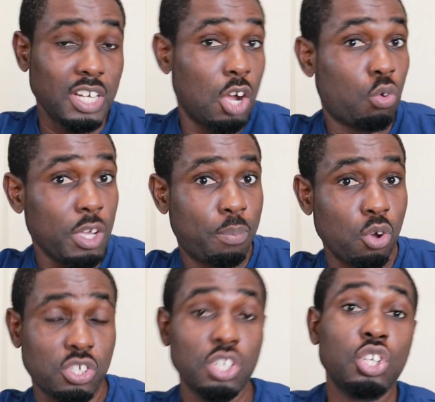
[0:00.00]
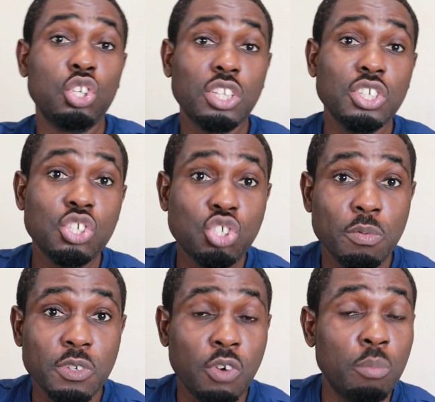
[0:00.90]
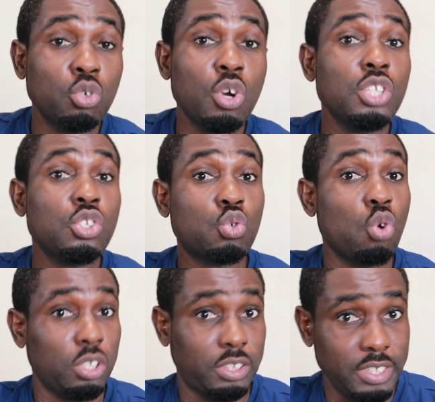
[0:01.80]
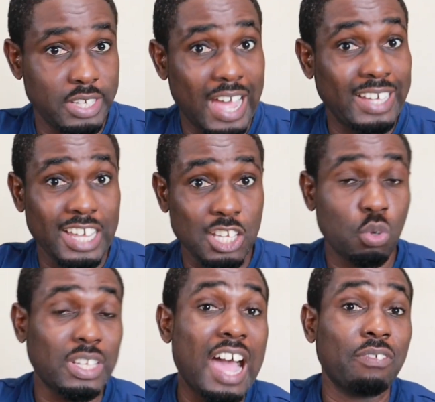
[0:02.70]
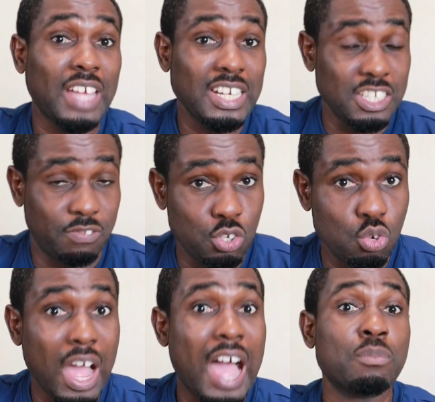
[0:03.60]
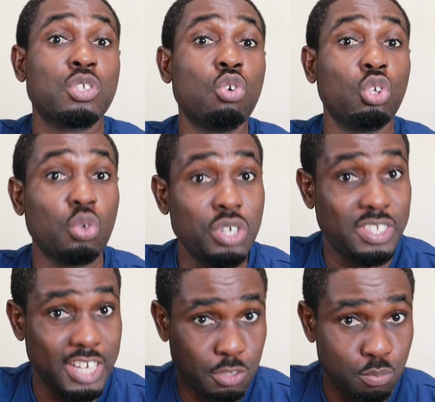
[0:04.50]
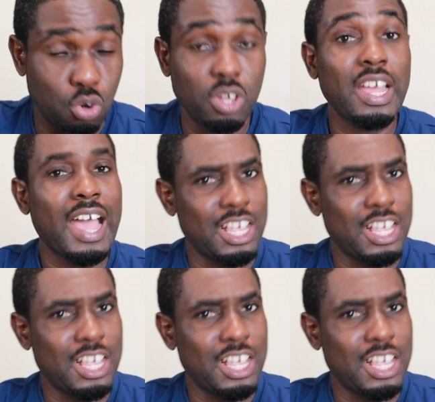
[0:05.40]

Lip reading: Now, quick pause. Nothing stops you from knowing two or three. And guess what? After this video, I'm still going to research more.